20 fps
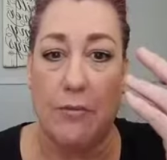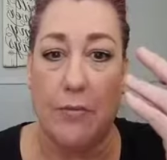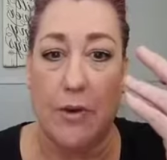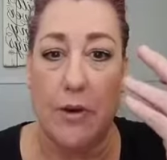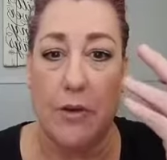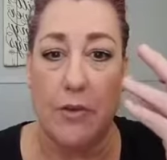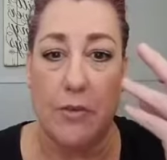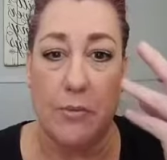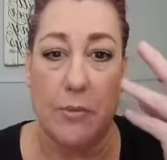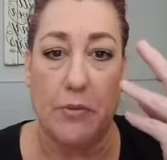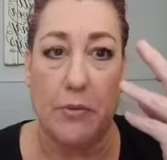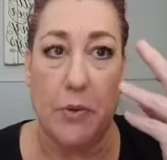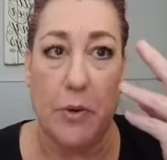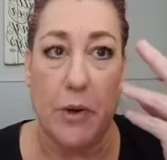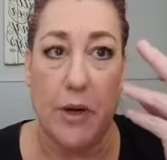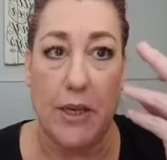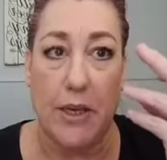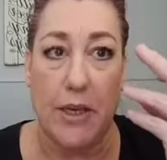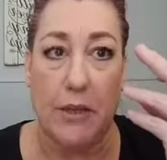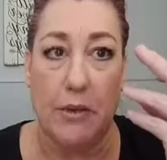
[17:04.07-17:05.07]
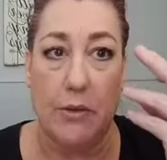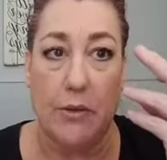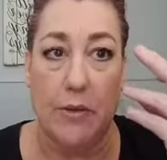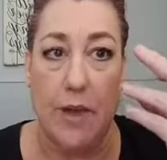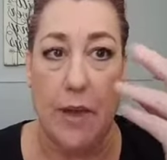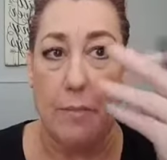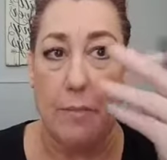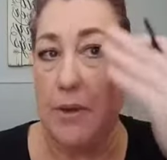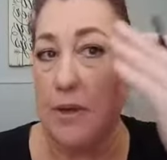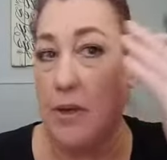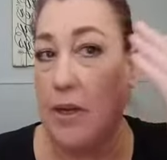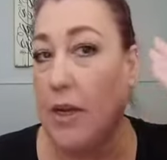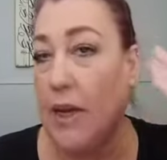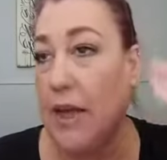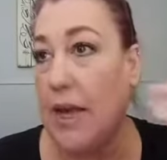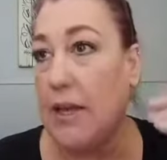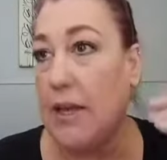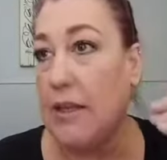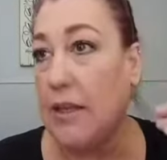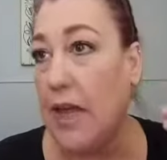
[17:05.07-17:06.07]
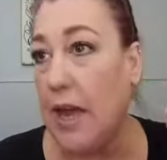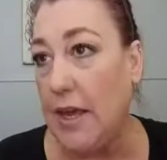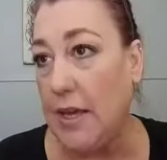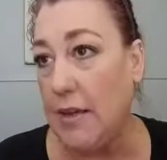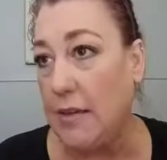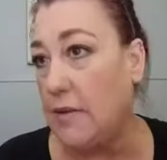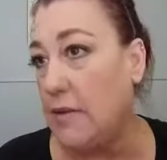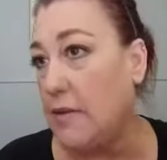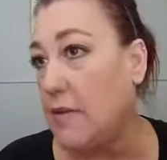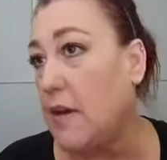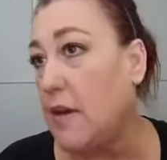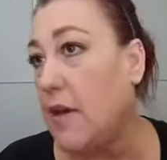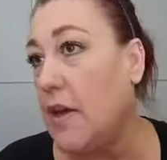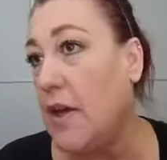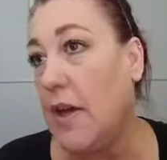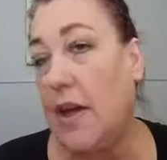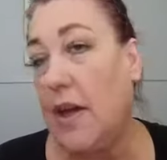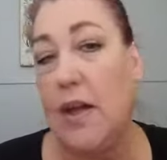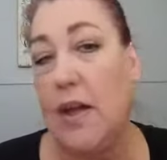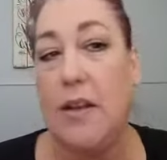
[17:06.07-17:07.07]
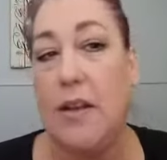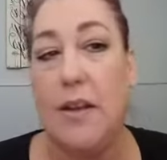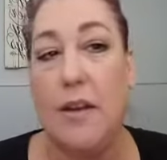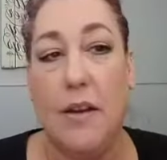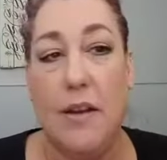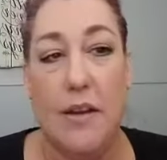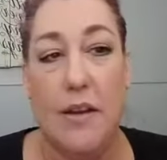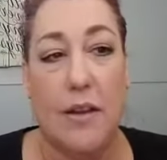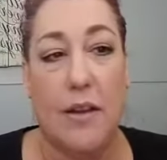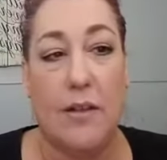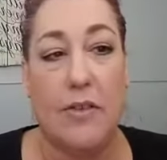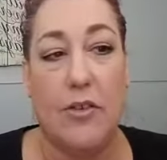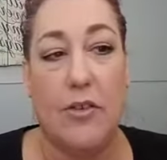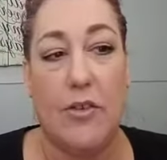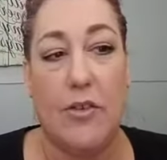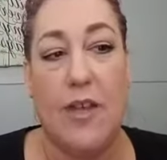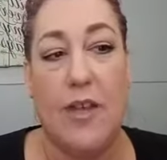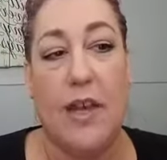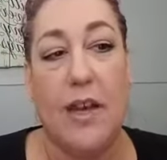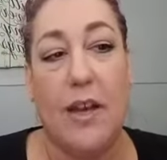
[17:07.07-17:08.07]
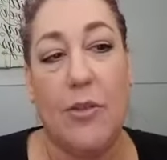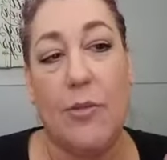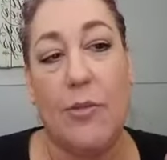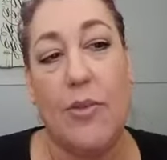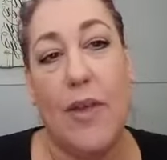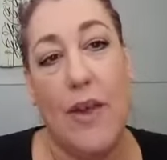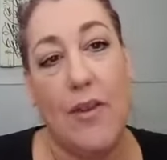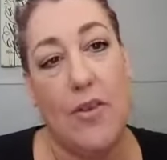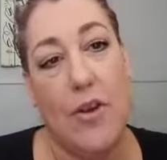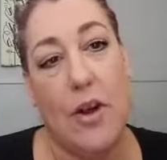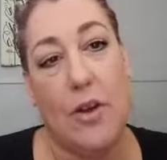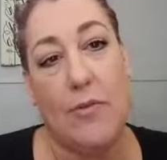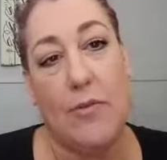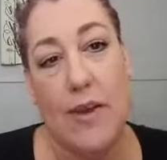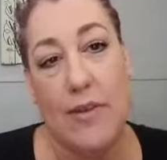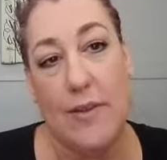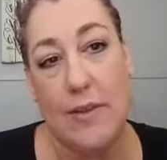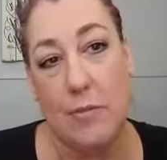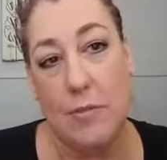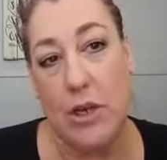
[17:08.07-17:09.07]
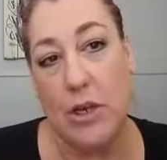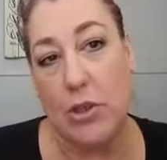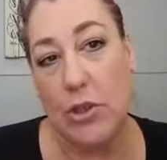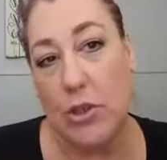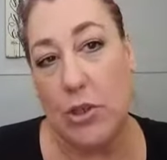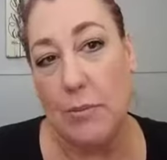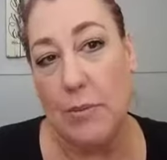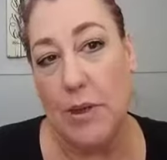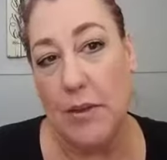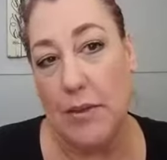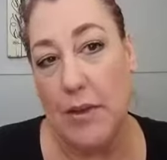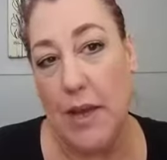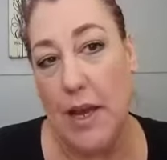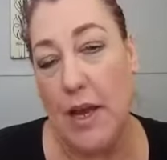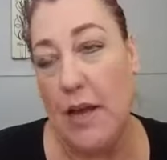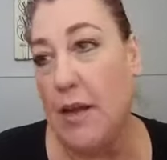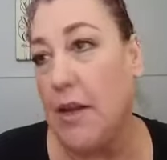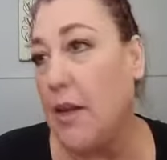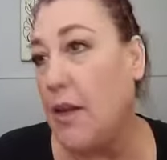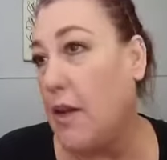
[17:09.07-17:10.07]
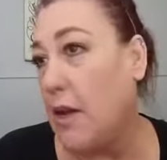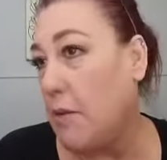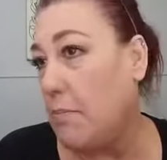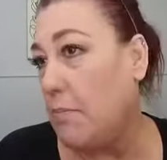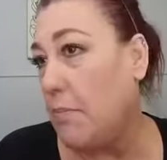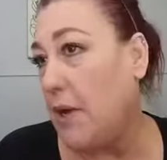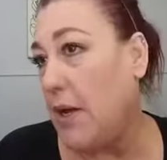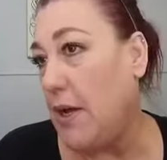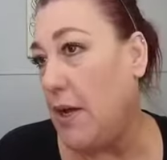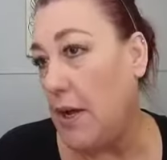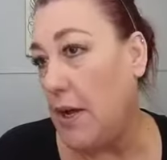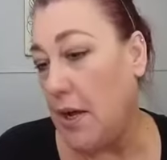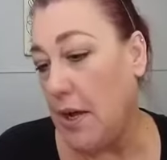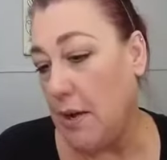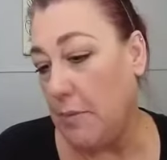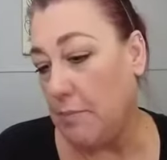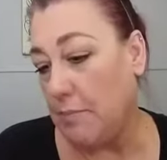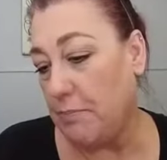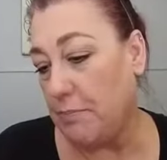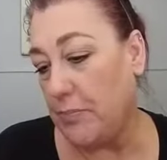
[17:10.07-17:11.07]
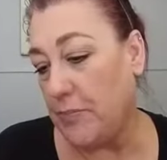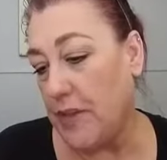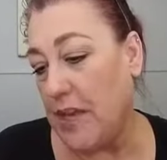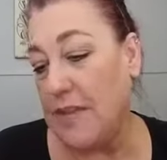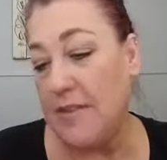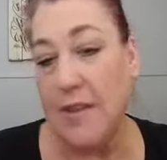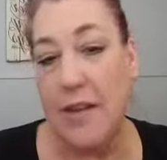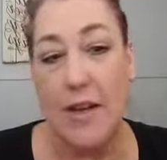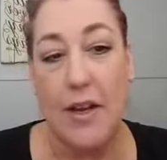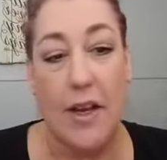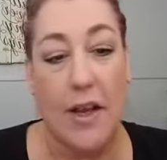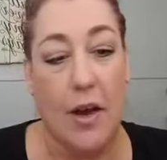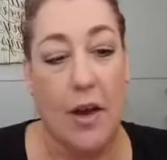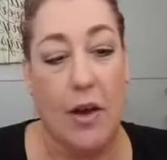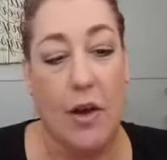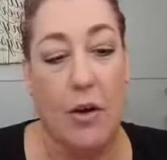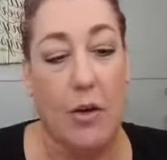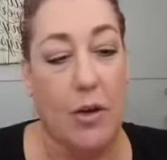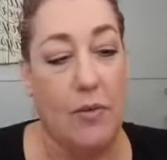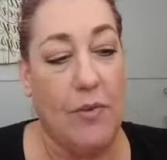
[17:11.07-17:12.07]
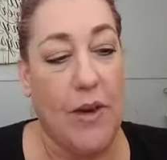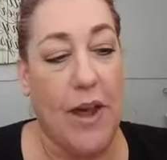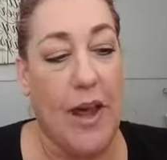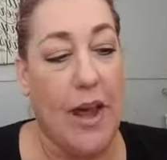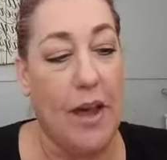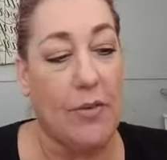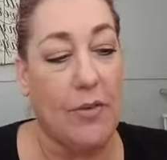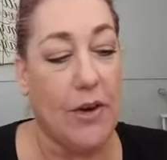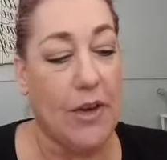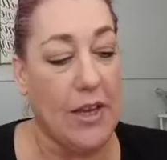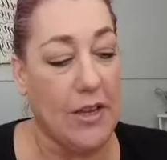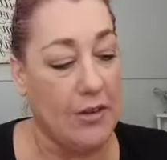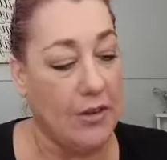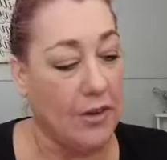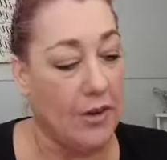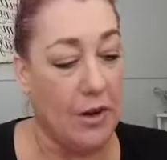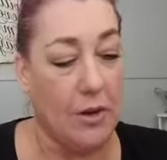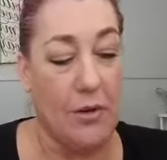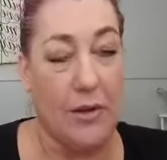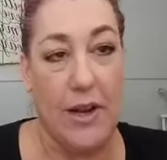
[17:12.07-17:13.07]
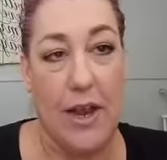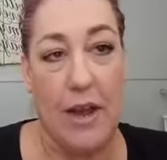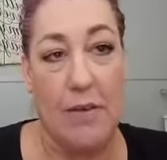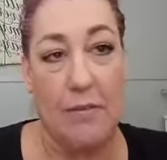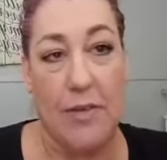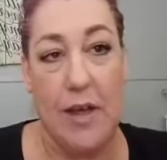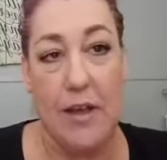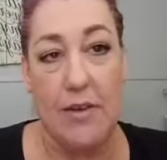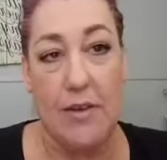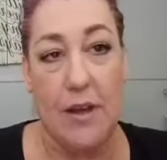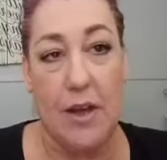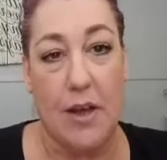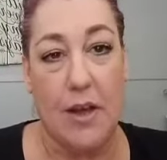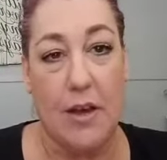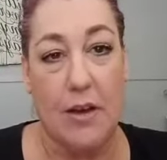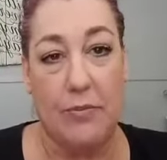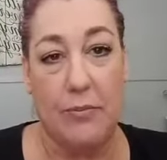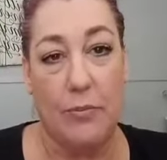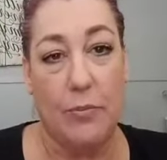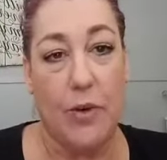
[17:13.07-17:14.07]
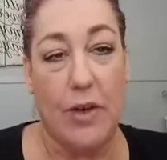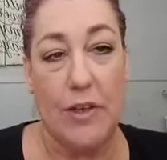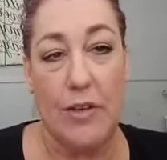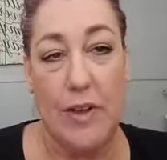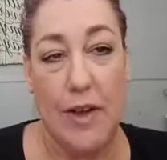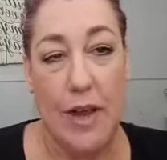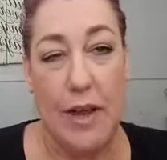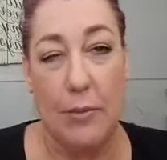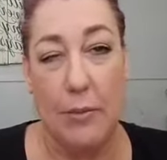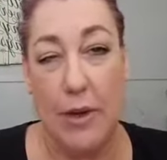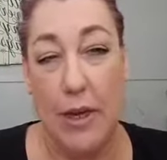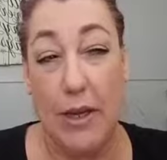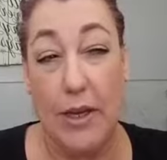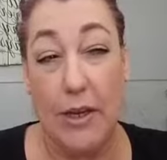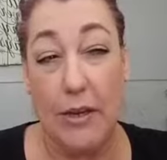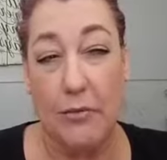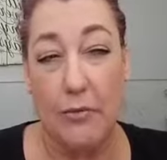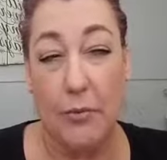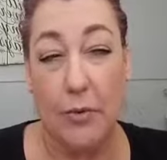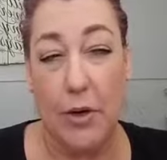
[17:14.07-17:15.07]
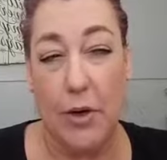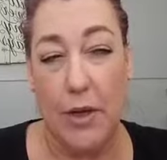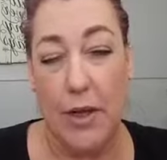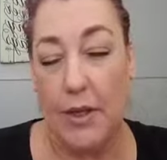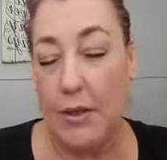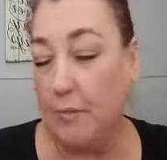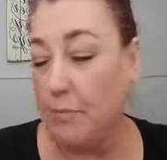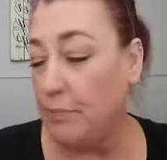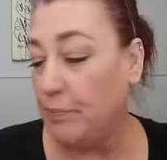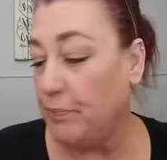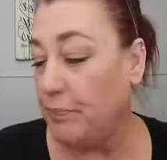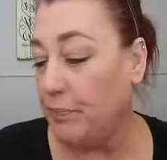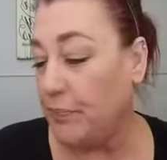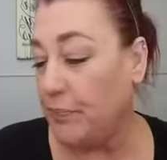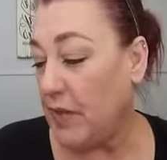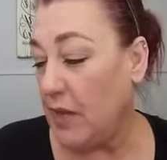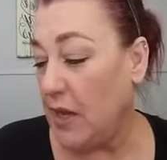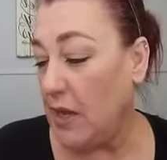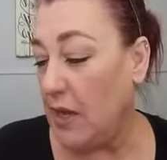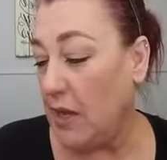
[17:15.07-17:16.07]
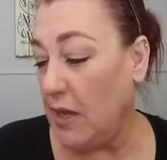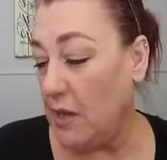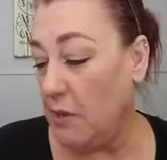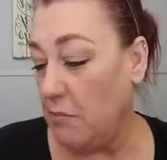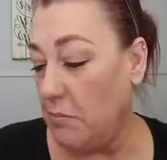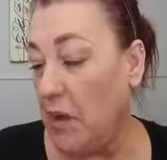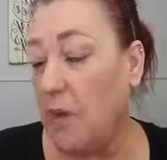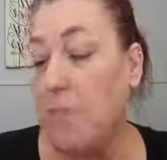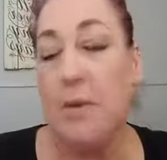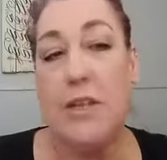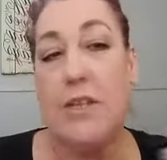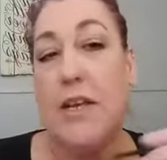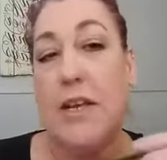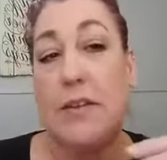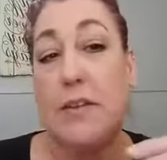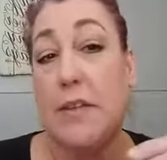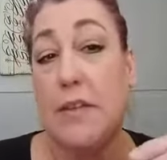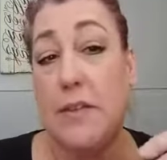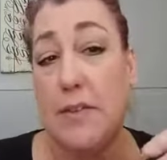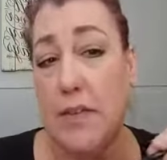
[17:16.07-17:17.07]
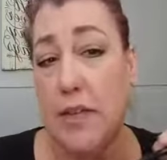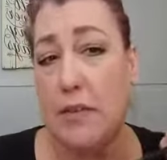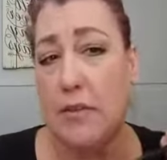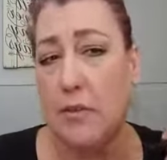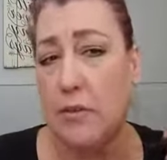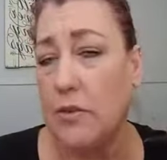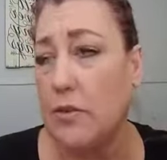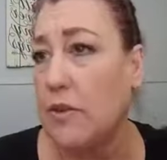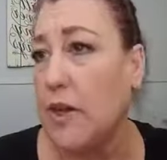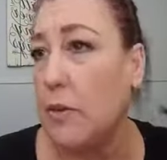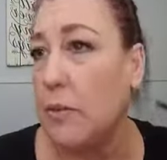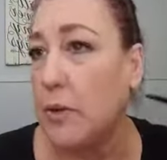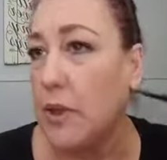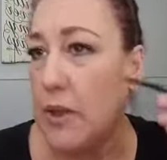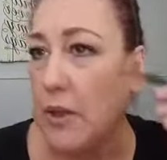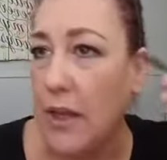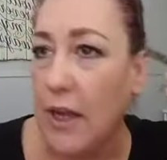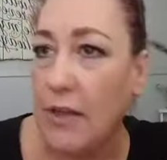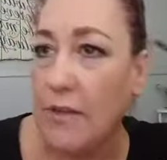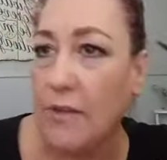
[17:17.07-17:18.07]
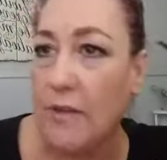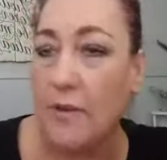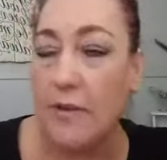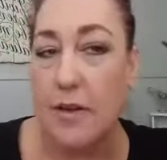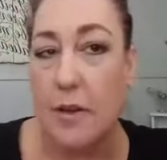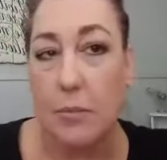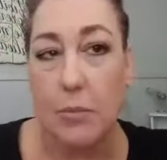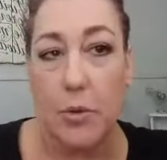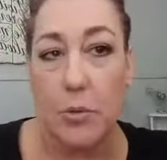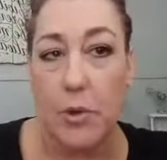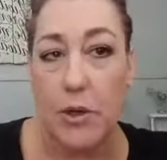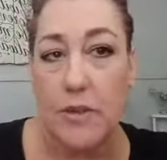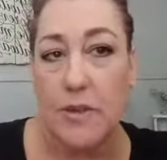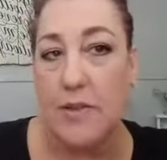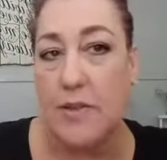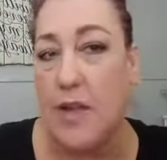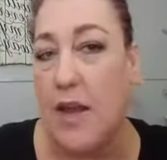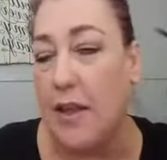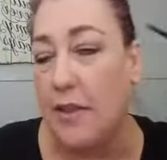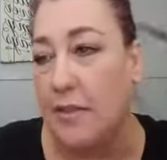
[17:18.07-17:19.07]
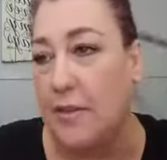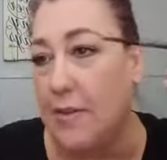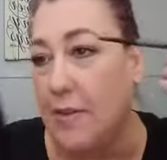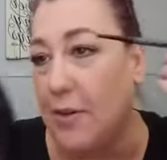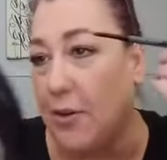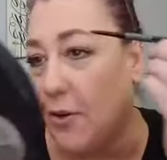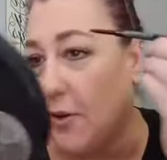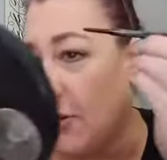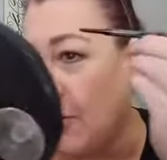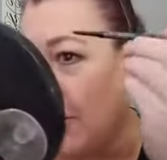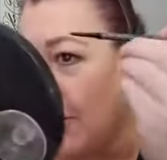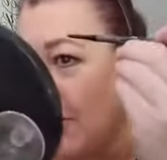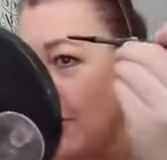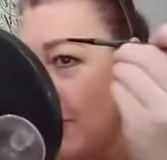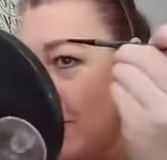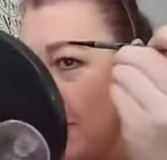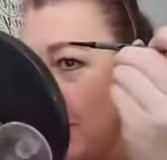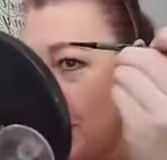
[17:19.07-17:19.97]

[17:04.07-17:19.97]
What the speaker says: at first before it heals up and lightens, and it's just getting through that dark phase. I'm not sure about that. But I said, oh, if I ever get to go and have that done, if one day when I can afford it, I'm going to take these stencils, because I really like this #1 stencil.